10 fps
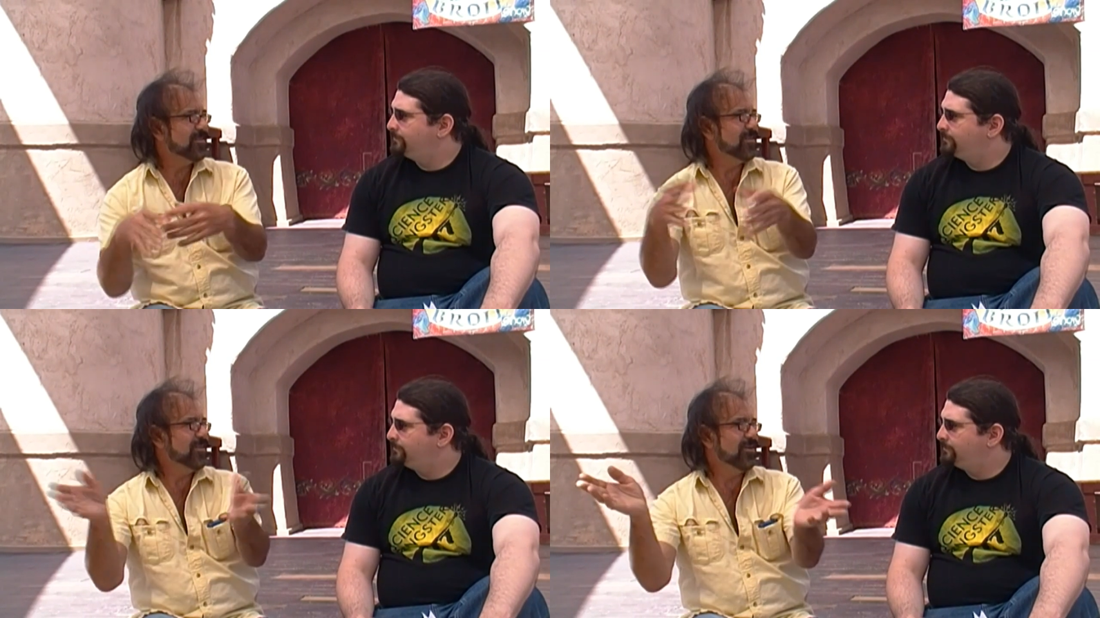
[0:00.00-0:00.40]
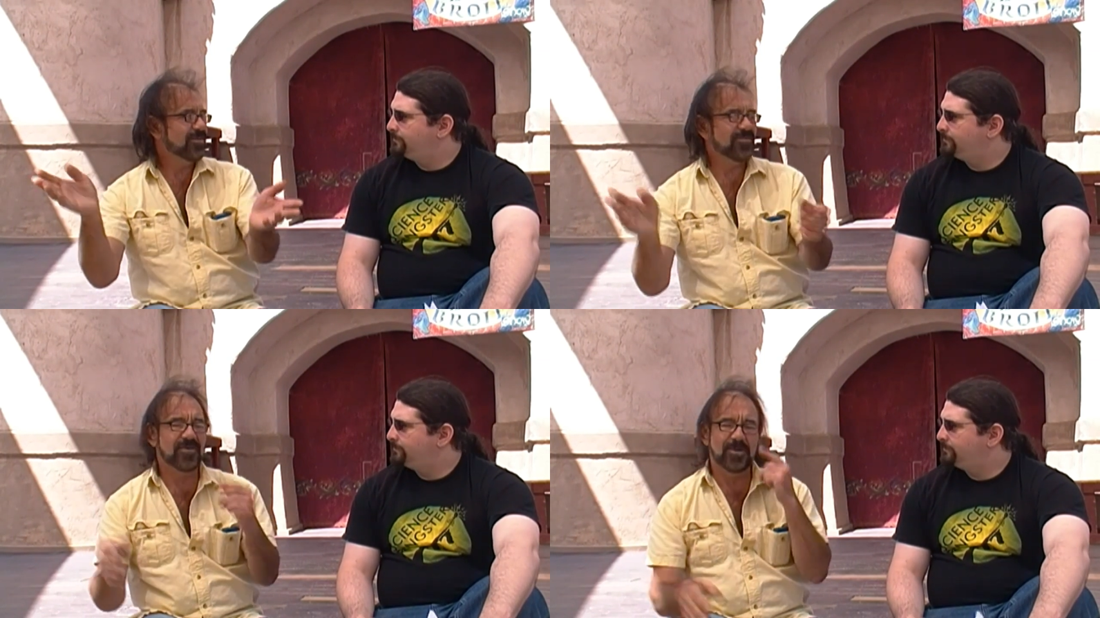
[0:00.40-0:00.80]
Speaker 1: we did,
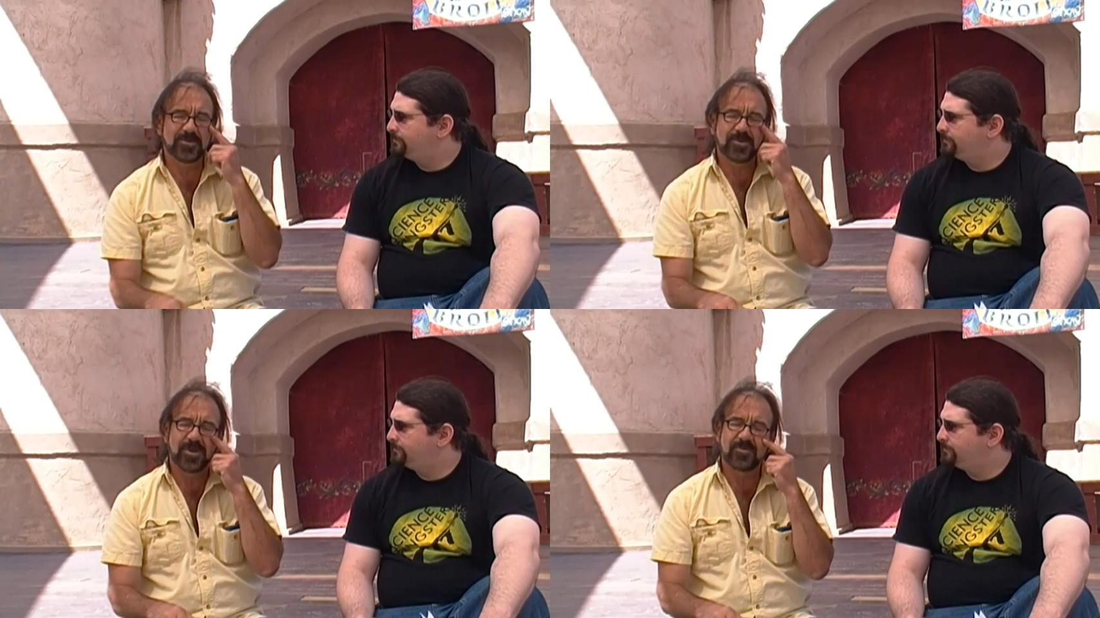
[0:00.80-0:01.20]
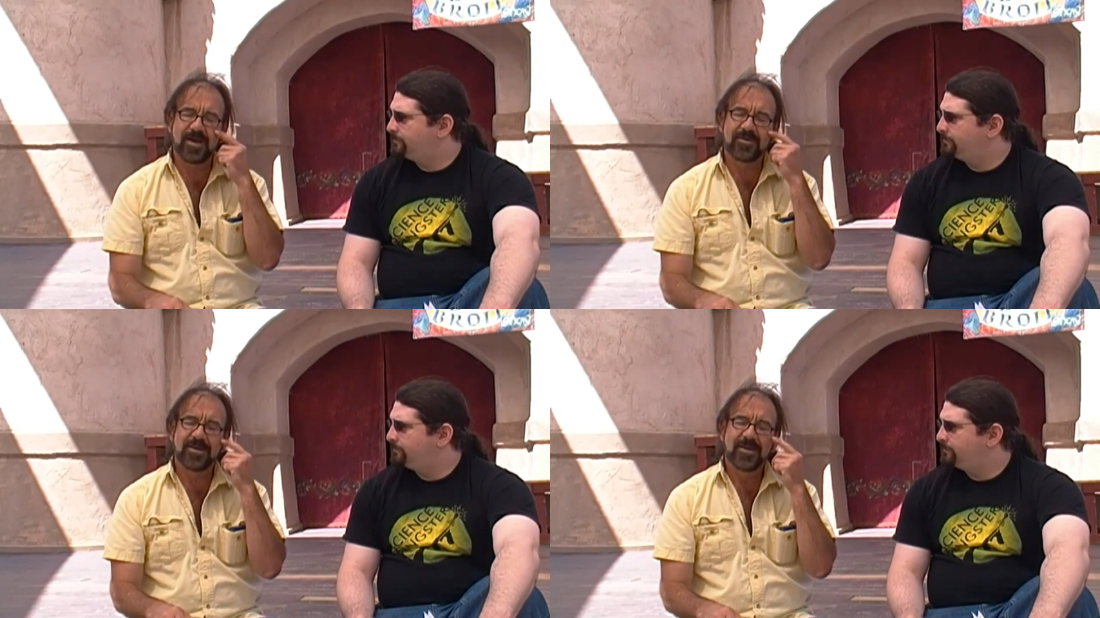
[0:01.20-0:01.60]
you know, the farmers
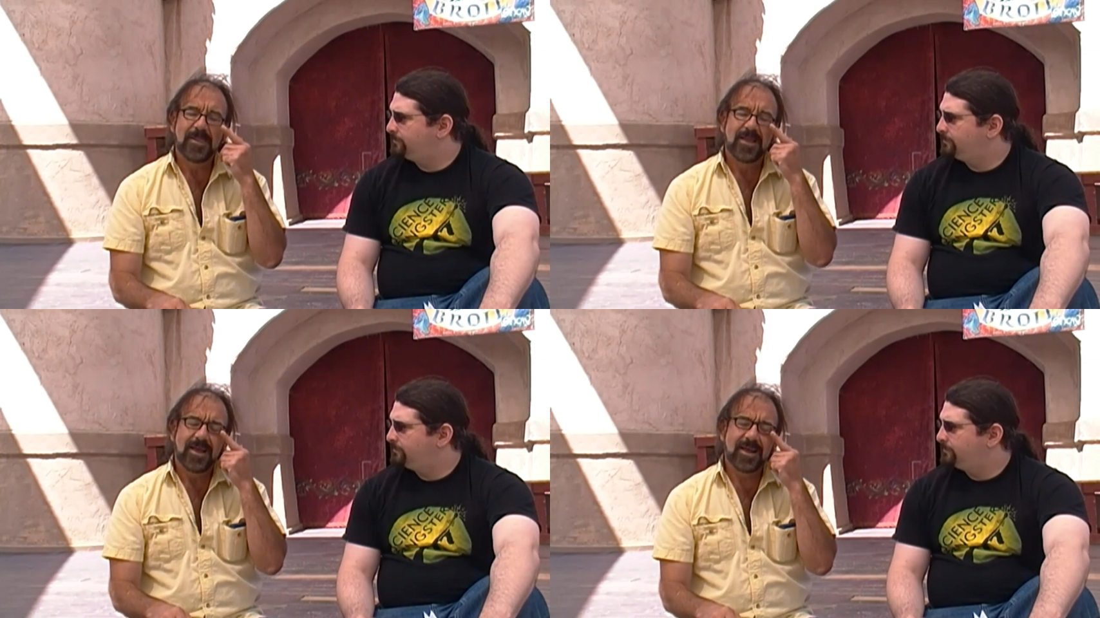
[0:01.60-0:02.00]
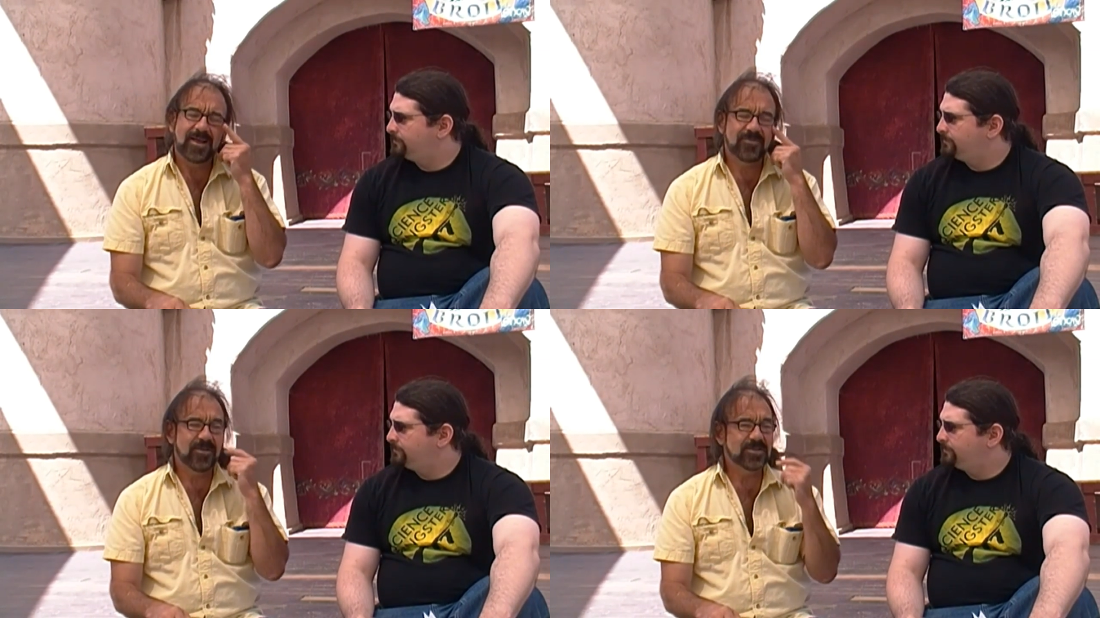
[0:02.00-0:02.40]
all around.
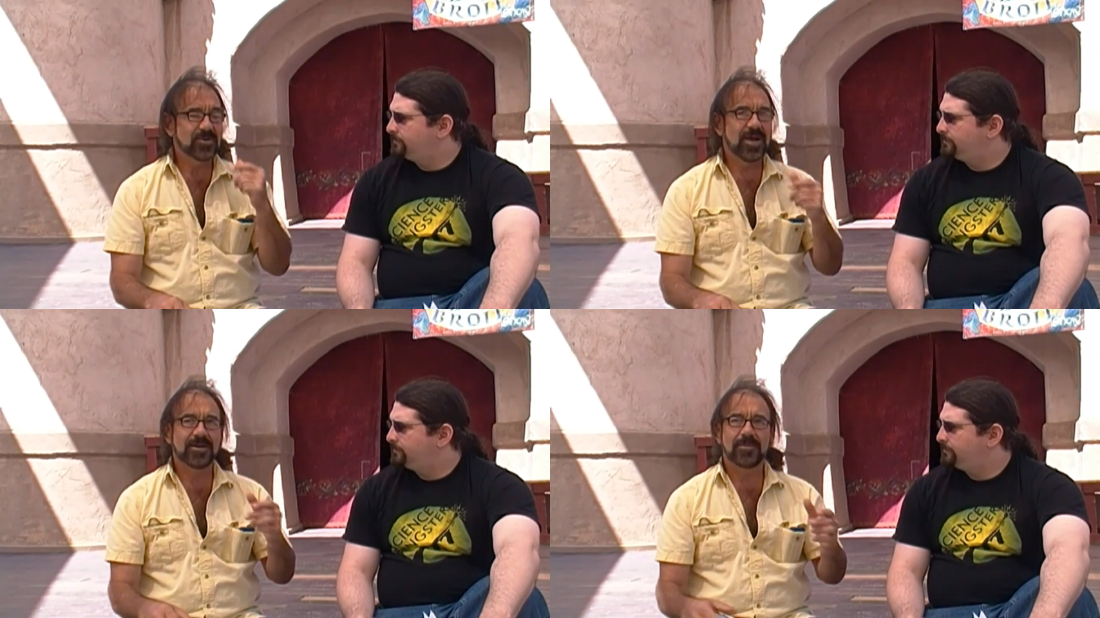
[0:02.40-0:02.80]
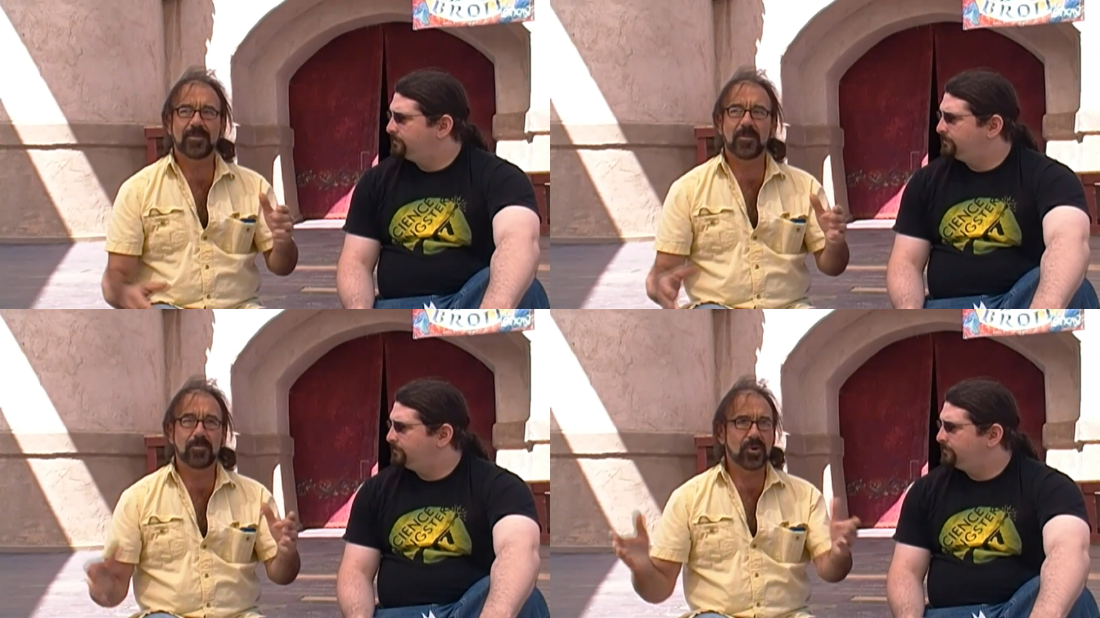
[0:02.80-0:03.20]
And I had friends who
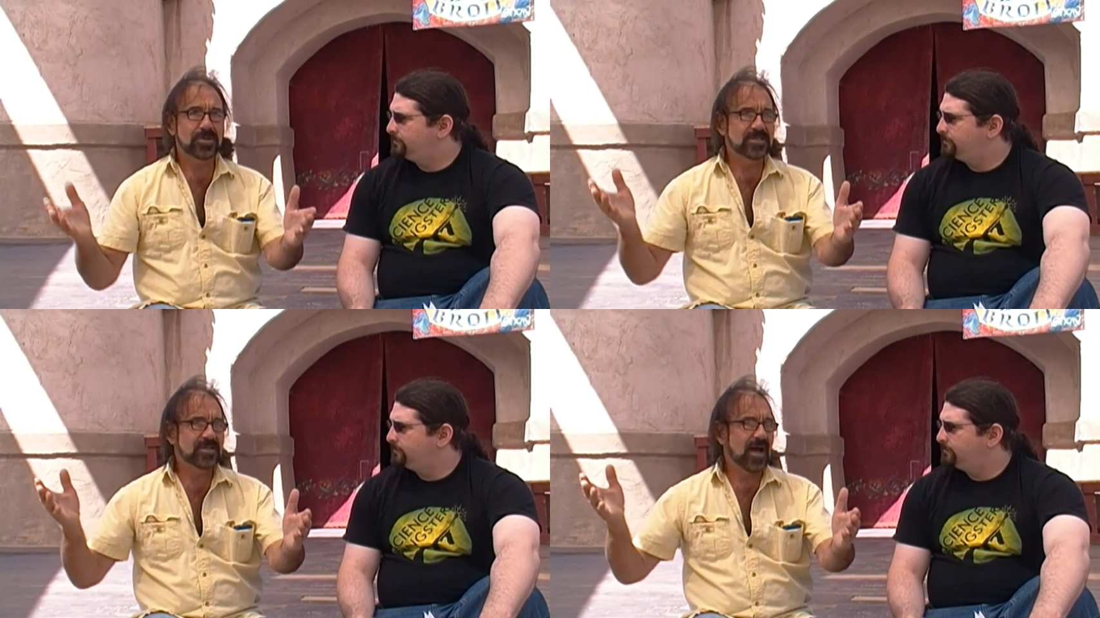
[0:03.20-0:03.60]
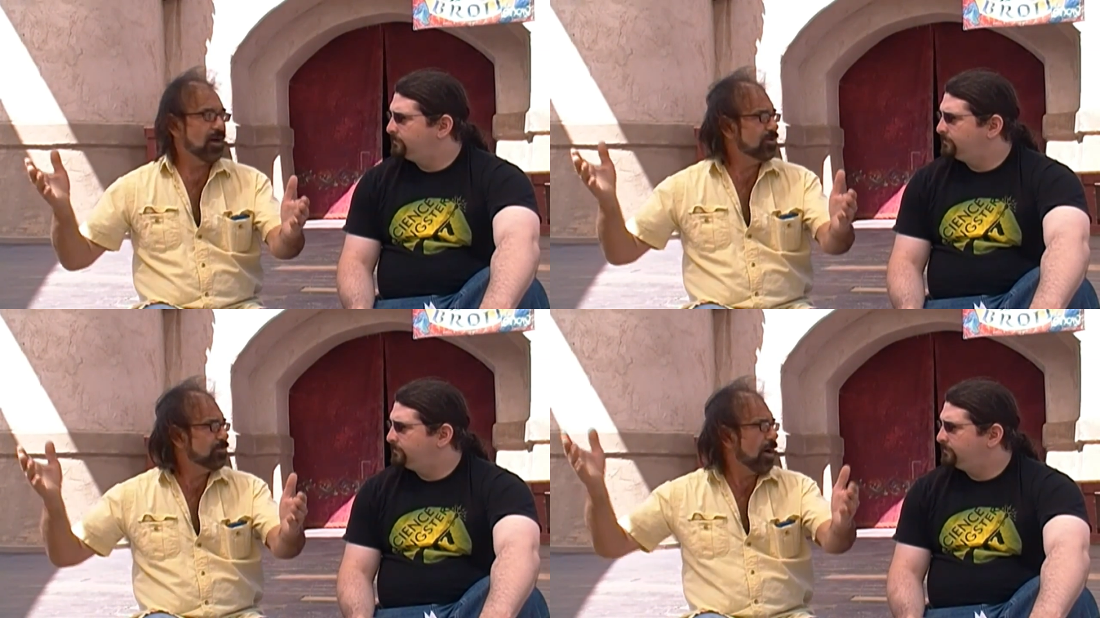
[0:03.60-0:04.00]
had a, a burnt
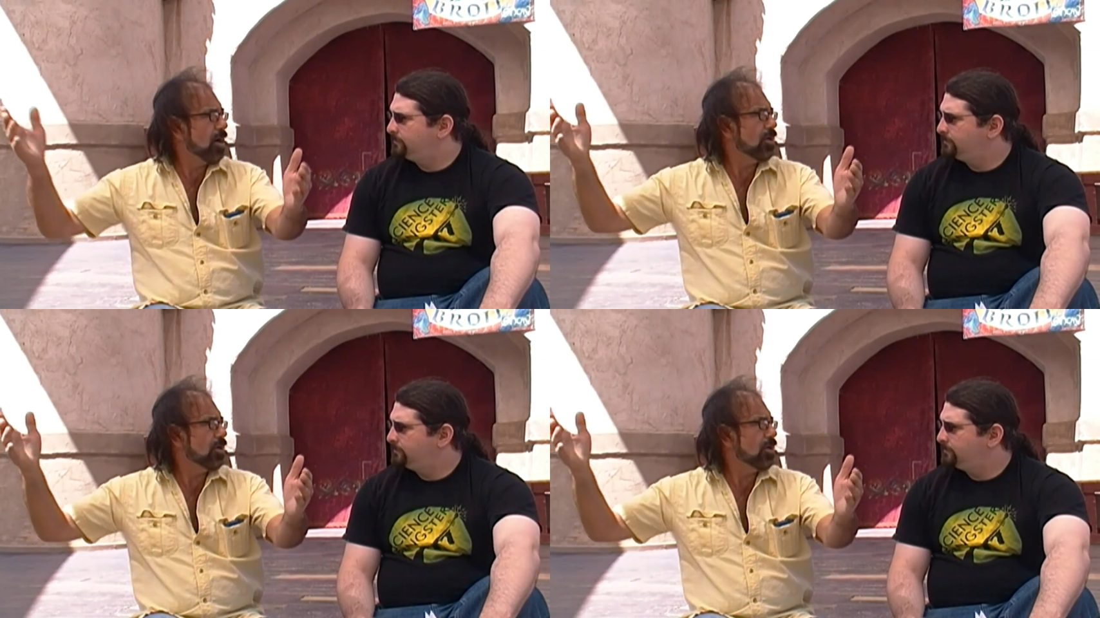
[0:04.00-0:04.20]
out